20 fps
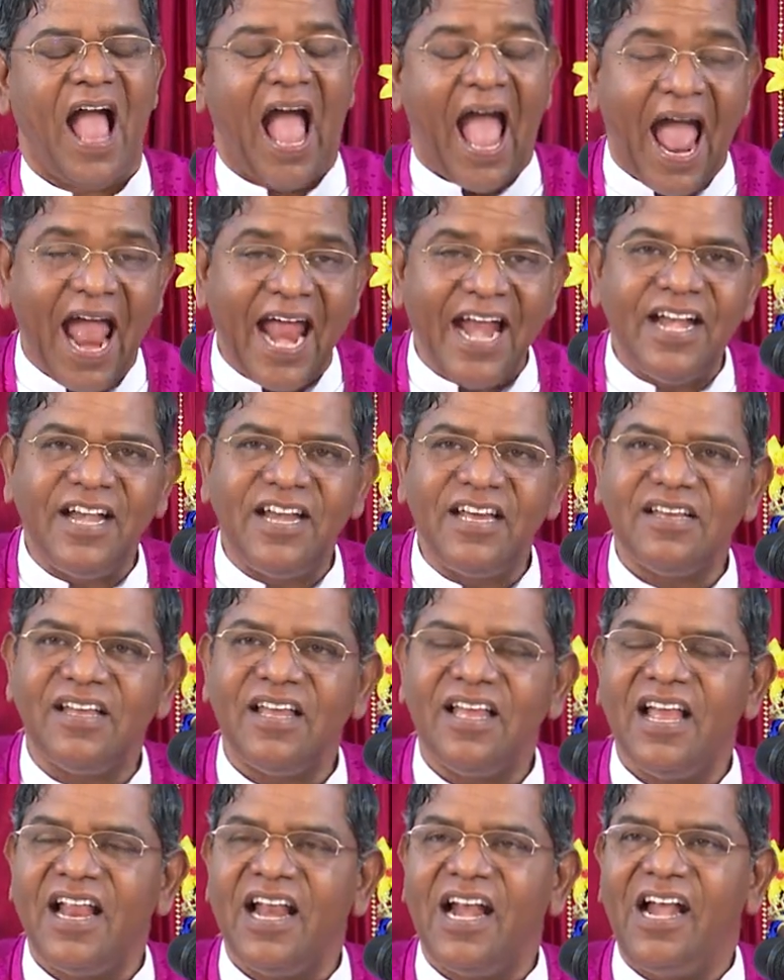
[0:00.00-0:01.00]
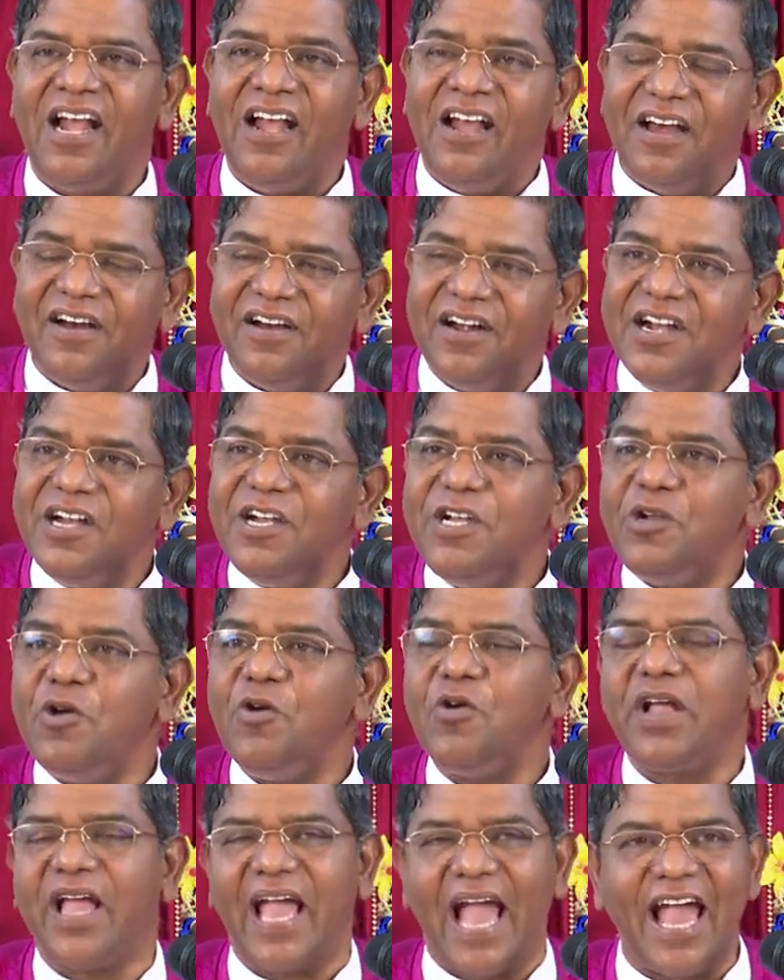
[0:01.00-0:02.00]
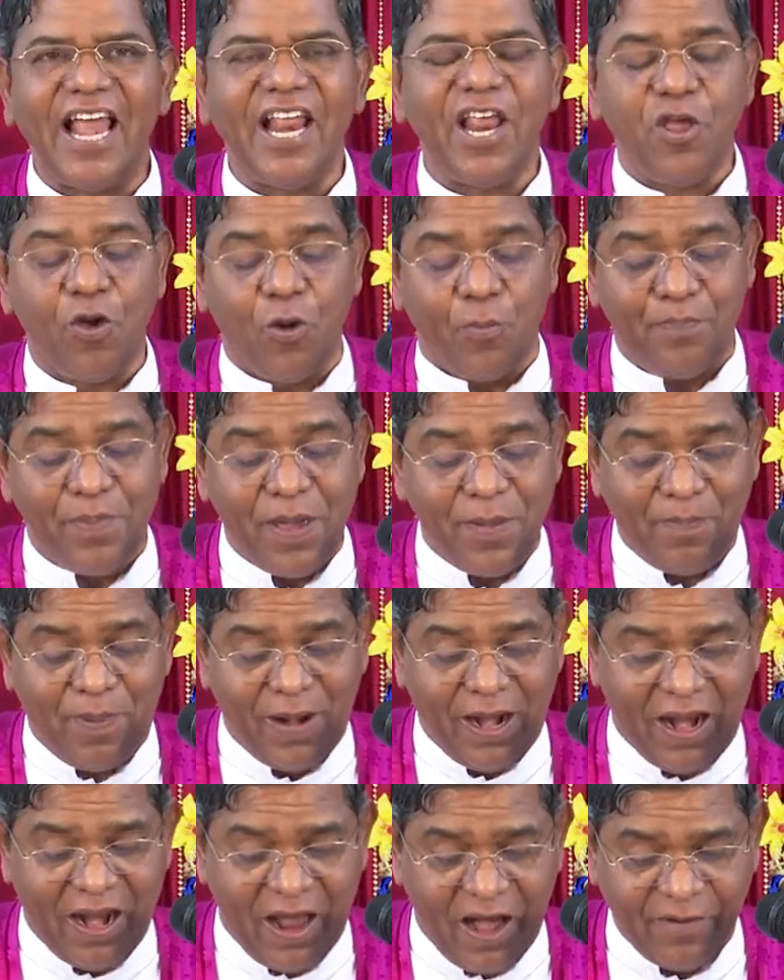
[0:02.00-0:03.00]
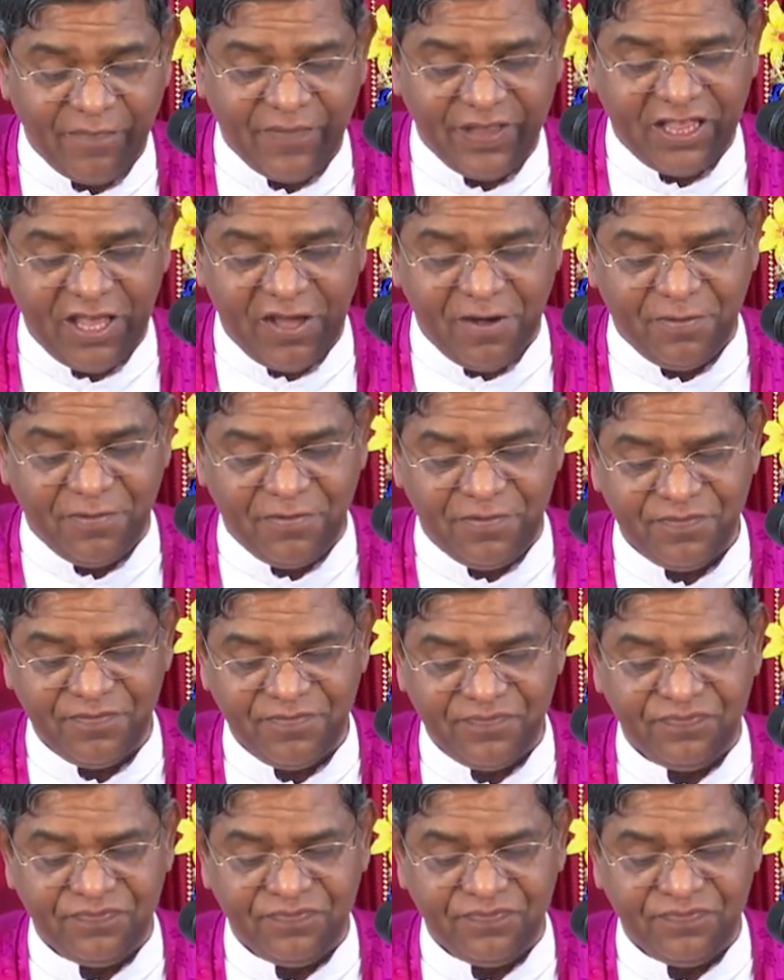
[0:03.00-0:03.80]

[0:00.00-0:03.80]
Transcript: and learn to carry your people along with you.